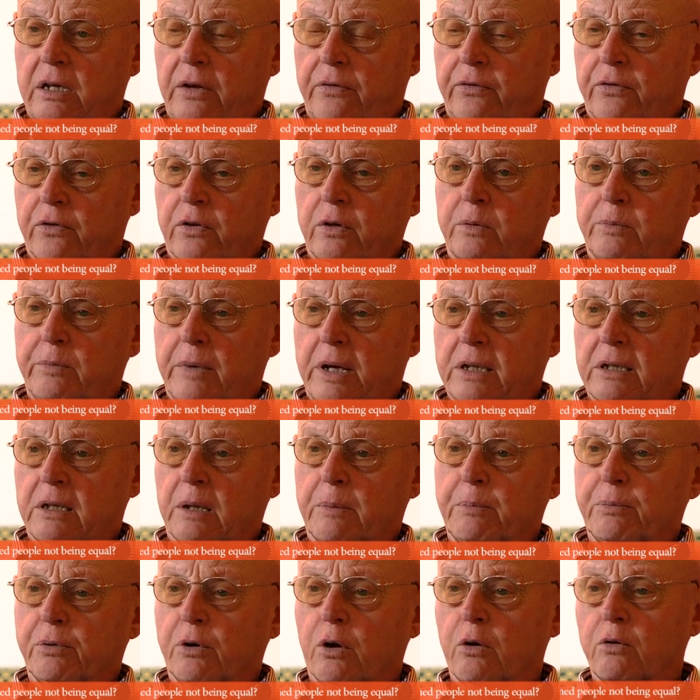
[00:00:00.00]
mental
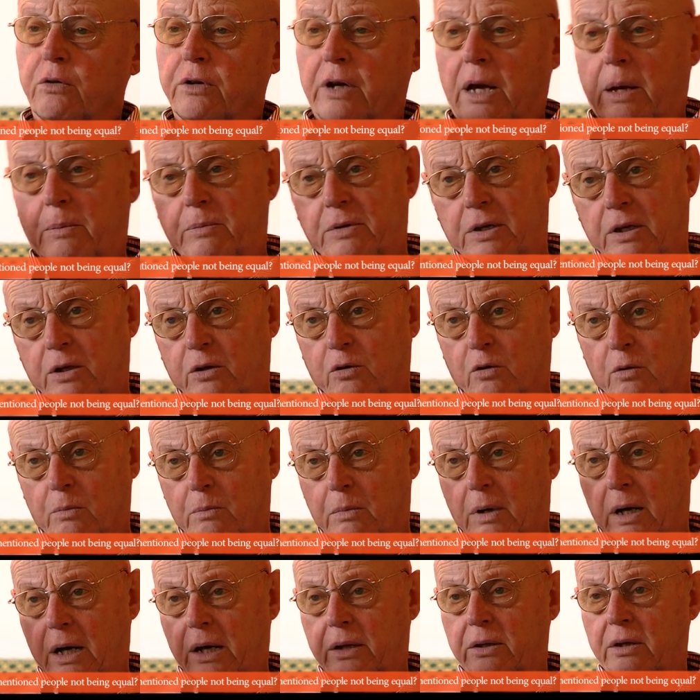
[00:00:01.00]
programs in your
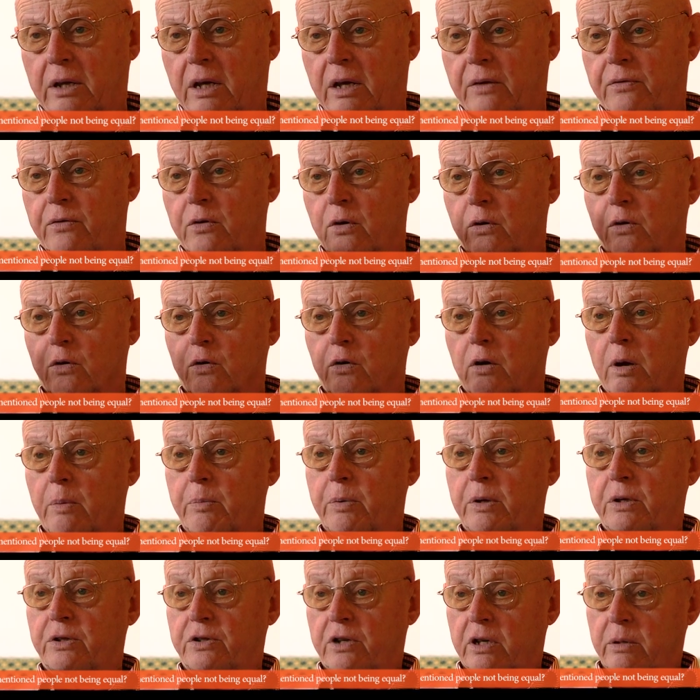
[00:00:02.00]
mind than if you grew up
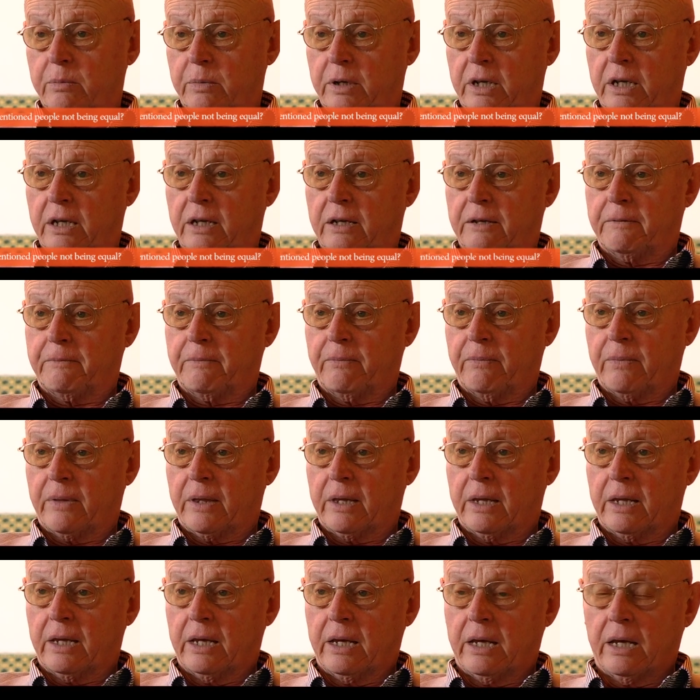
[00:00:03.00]
in Germany.
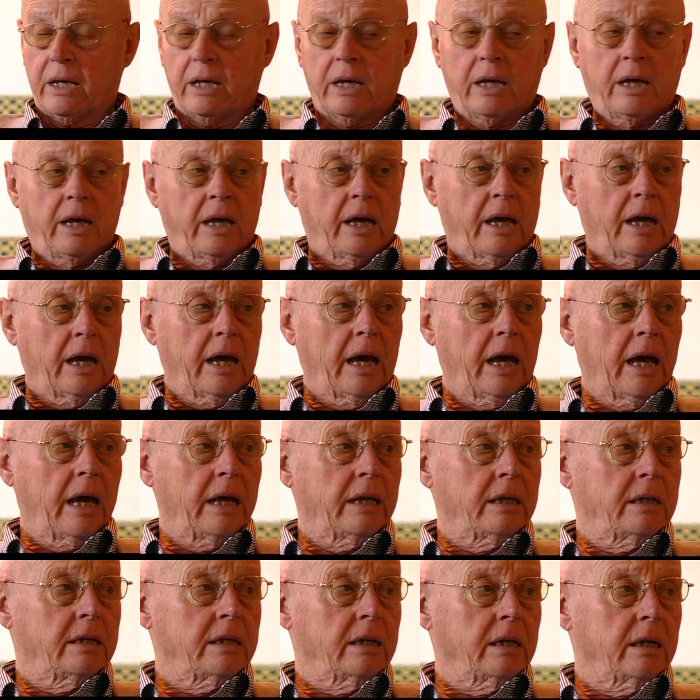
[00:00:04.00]

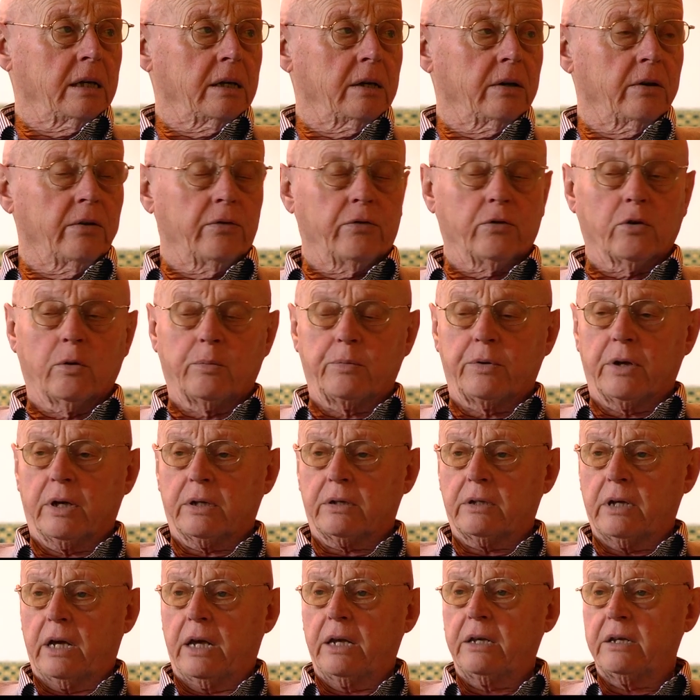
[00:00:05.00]
And
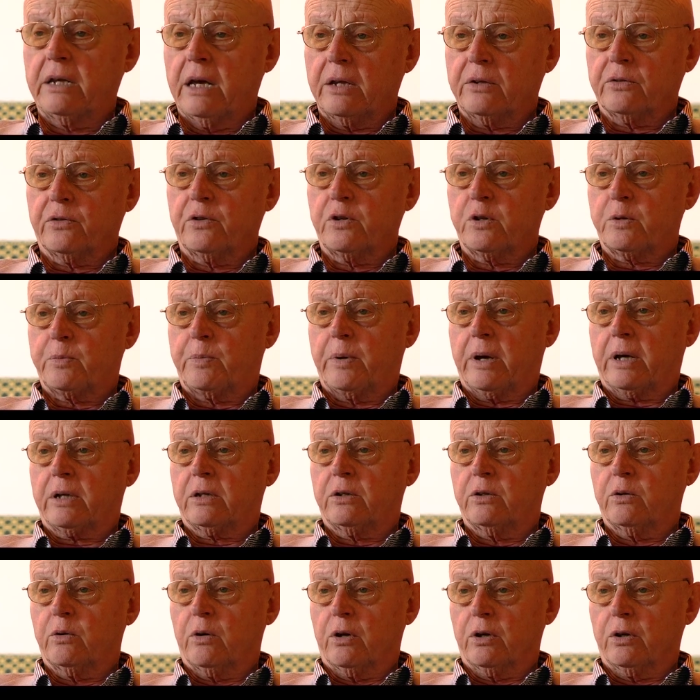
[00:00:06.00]
in that respect,
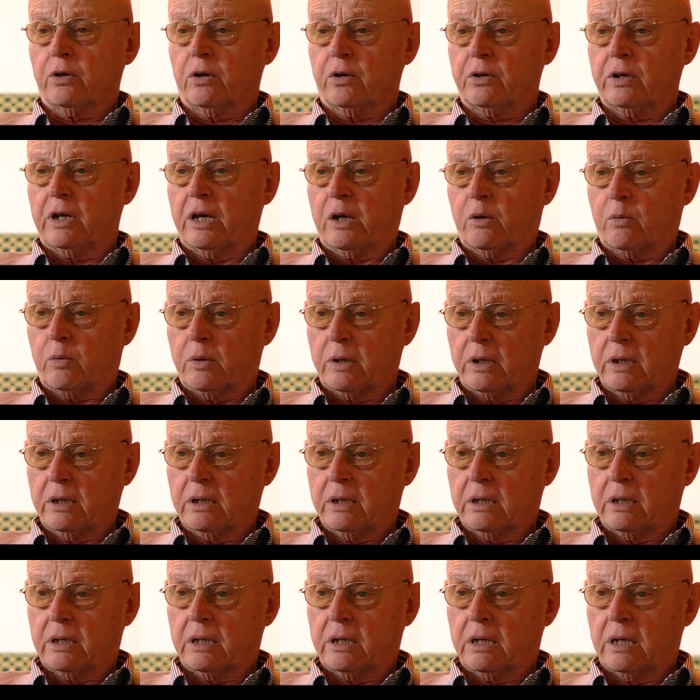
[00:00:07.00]
you are not equal.
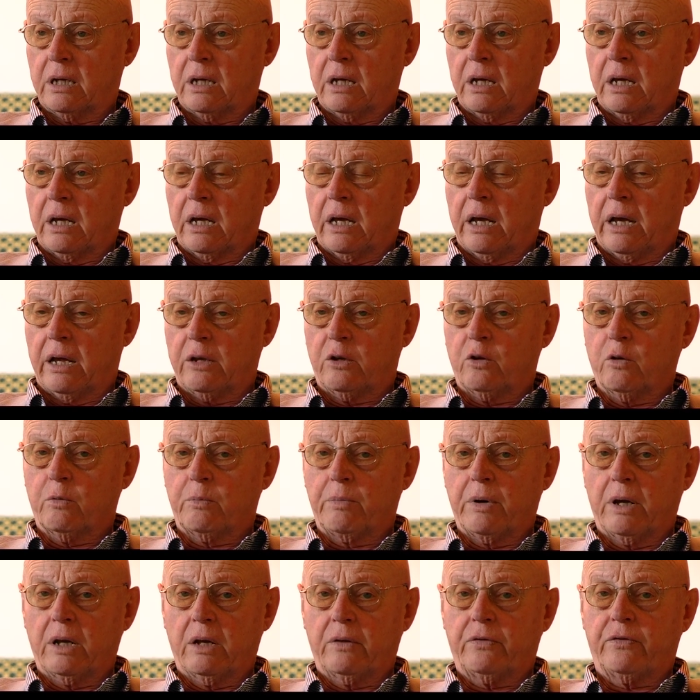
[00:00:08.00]
And you
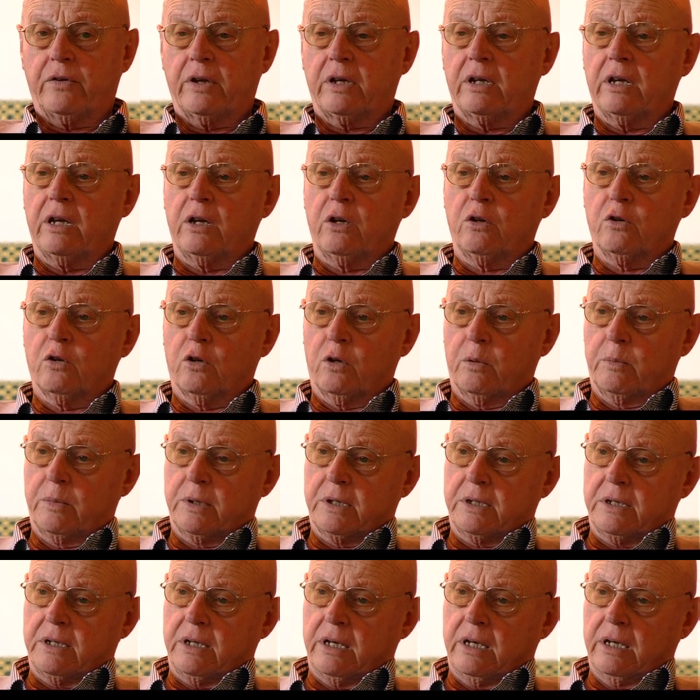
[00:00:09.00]
benefit
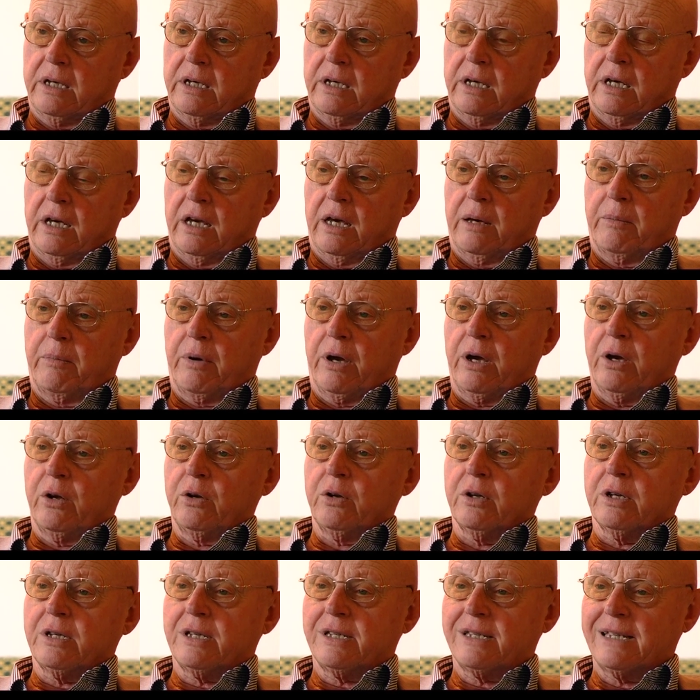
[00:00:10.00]
enormously by
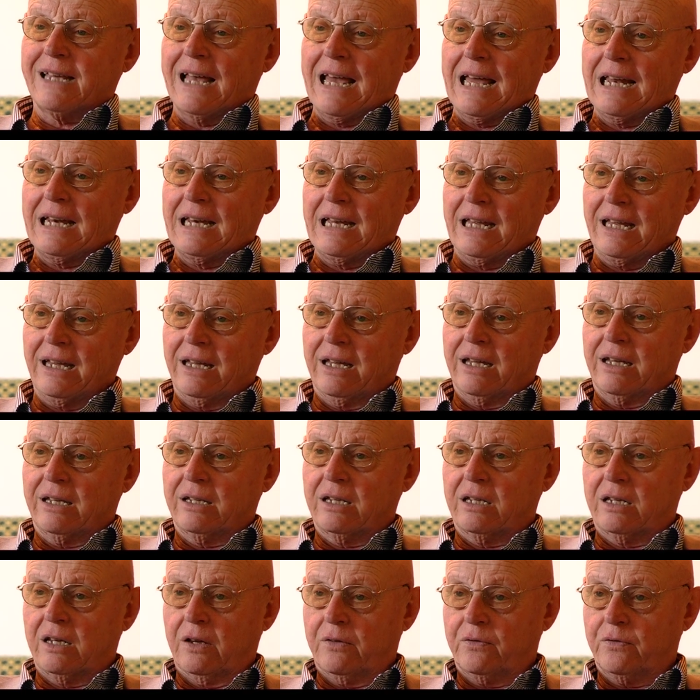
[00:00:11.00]
understanding
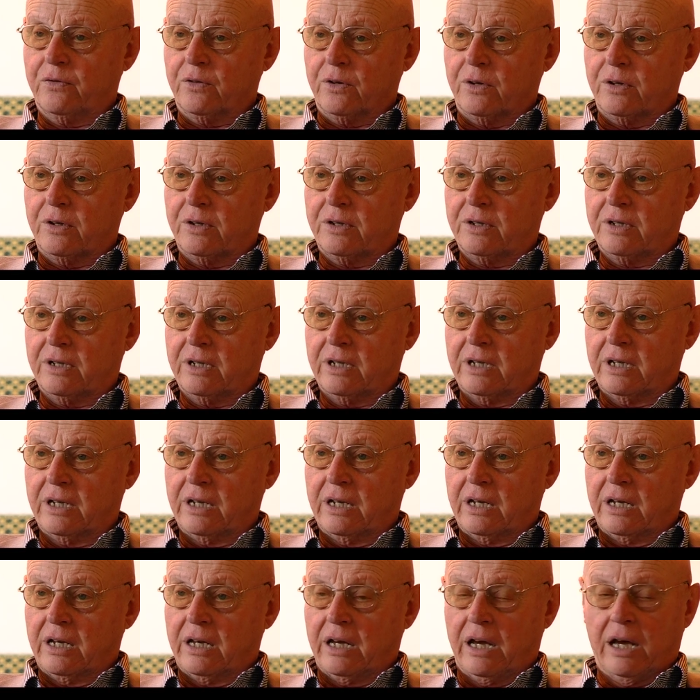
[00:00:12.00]
the difference.
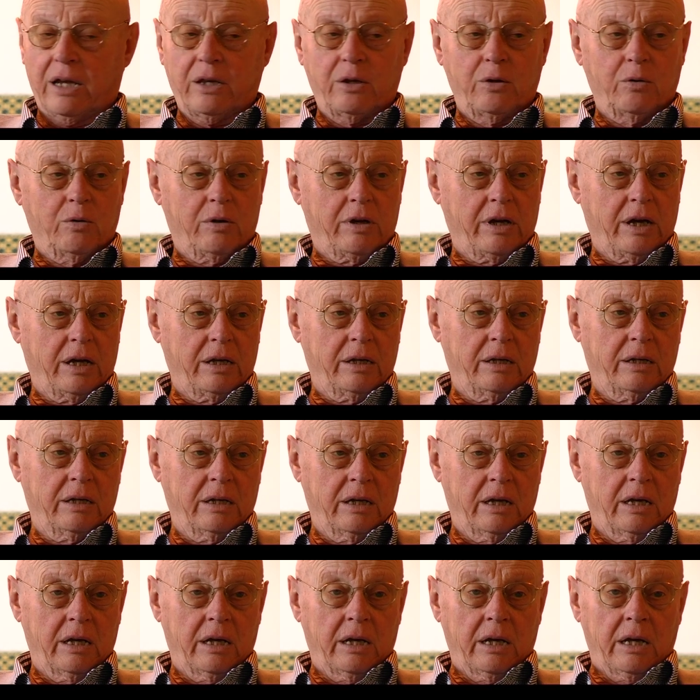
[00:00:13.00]
And you can
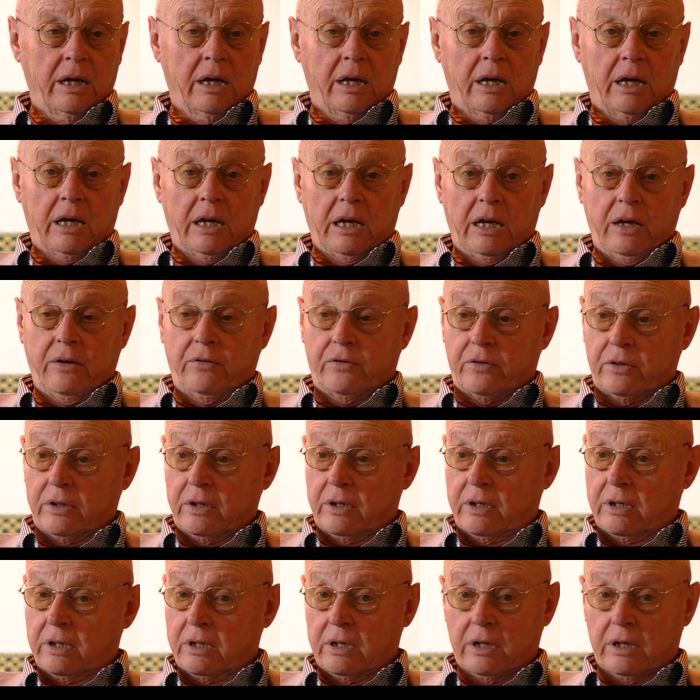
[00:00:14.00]
even